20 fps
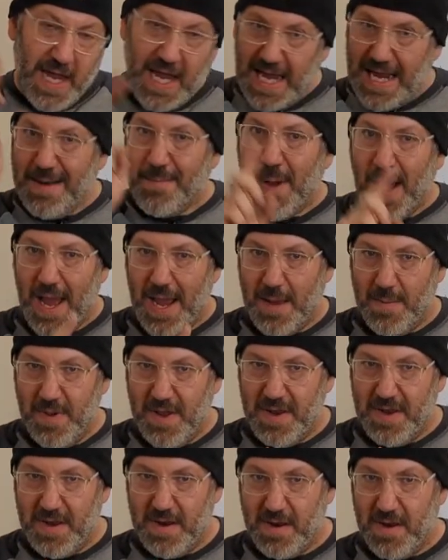In my
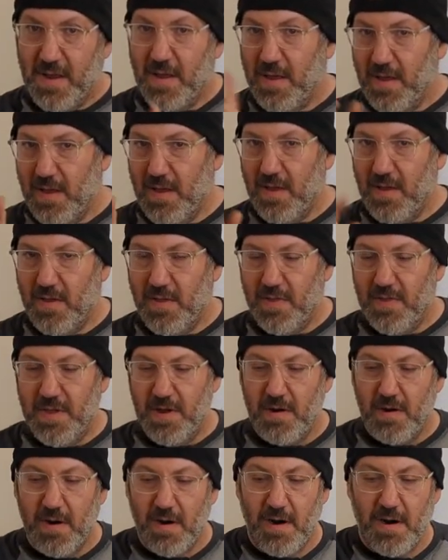opinion,
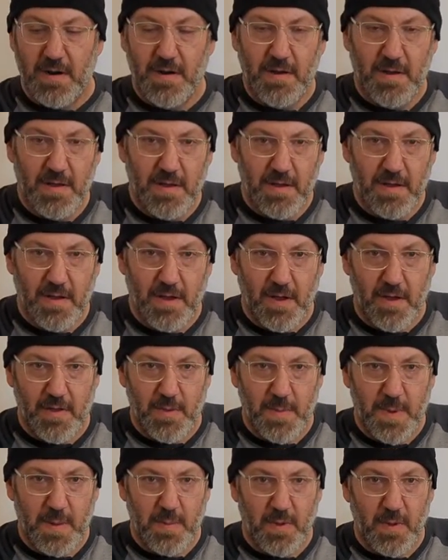there are
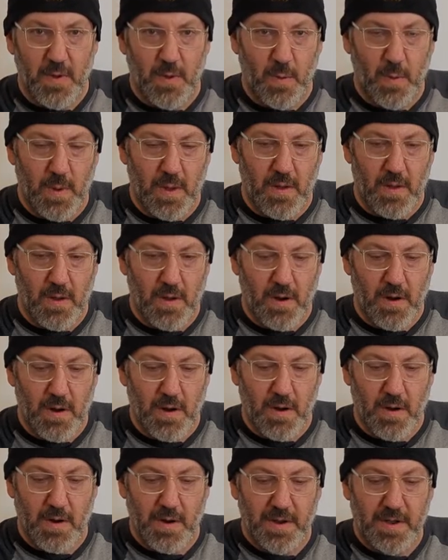other people who will
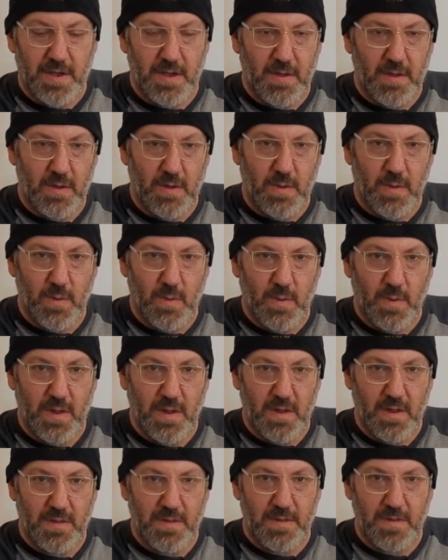argue
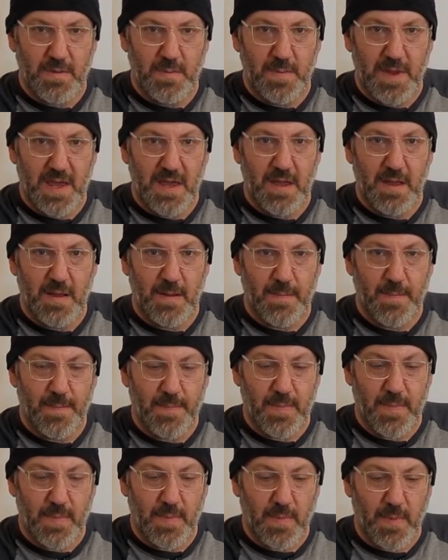with me.
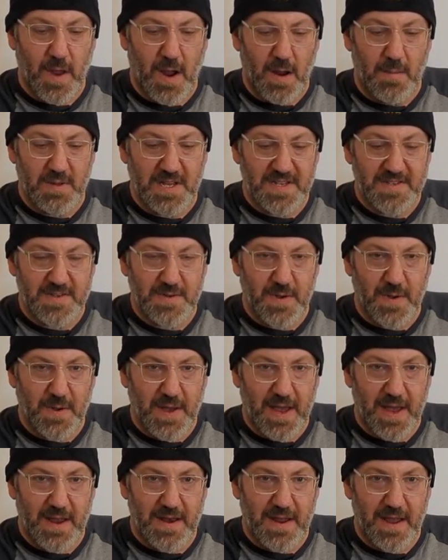All right, let's go
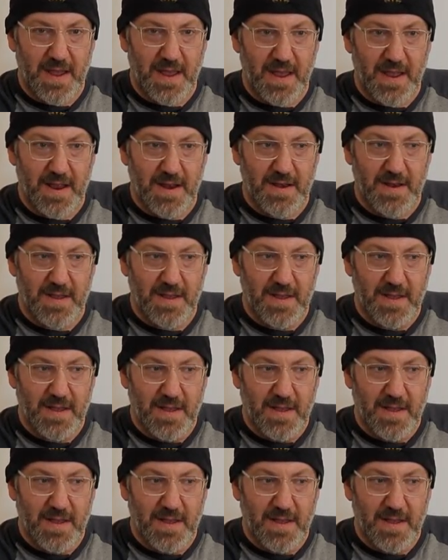ahead and